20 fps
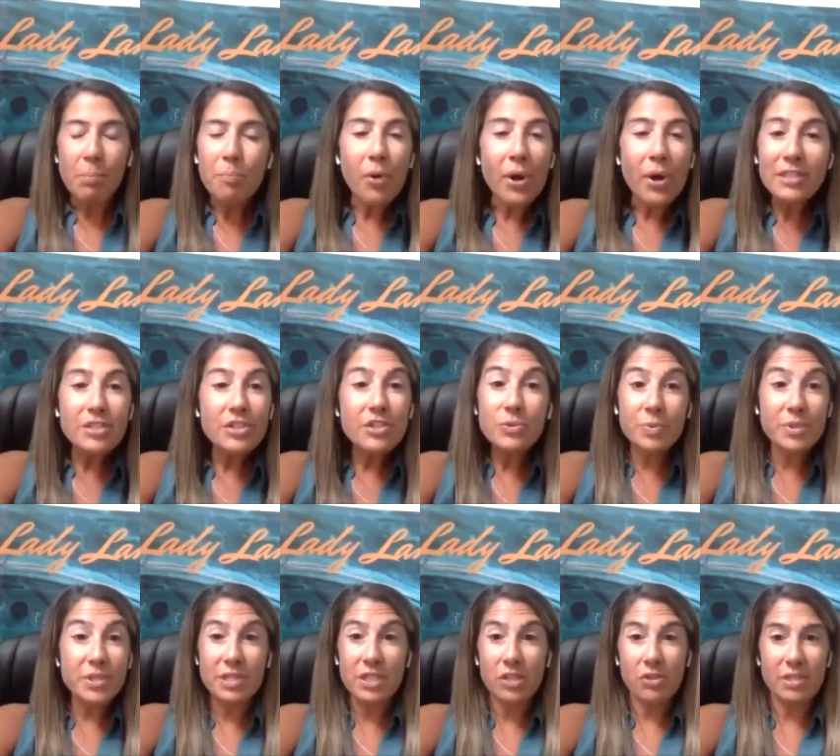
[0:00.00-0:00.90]
Prices
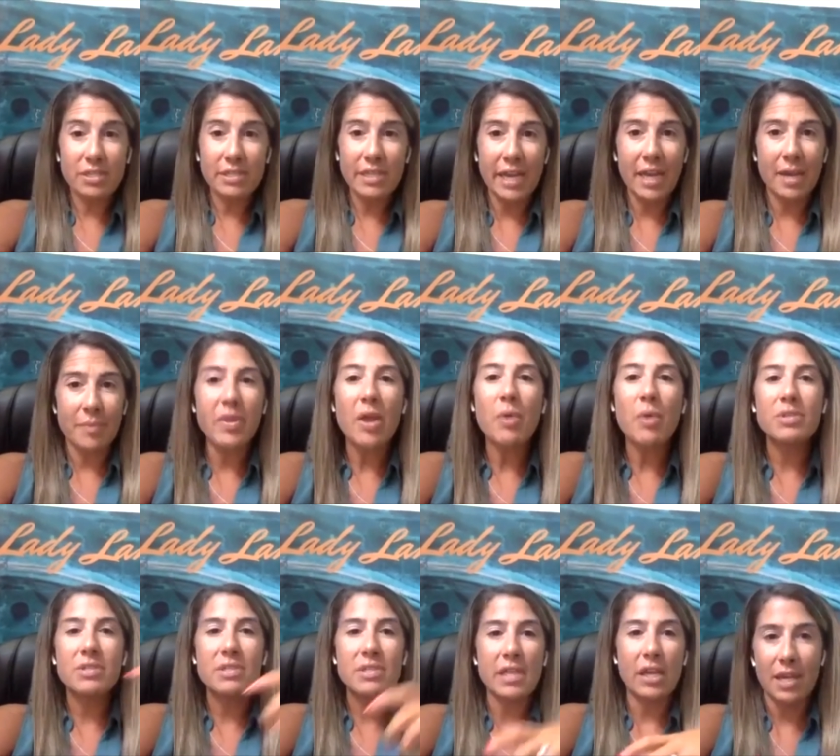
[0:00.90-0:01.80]
were still the same. They were
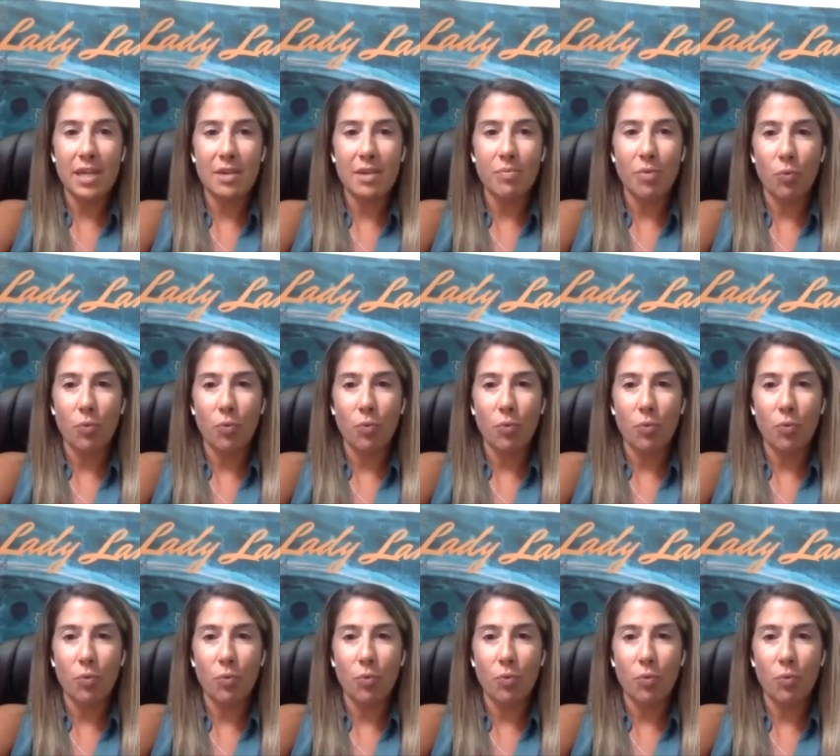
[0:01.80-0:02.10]
still the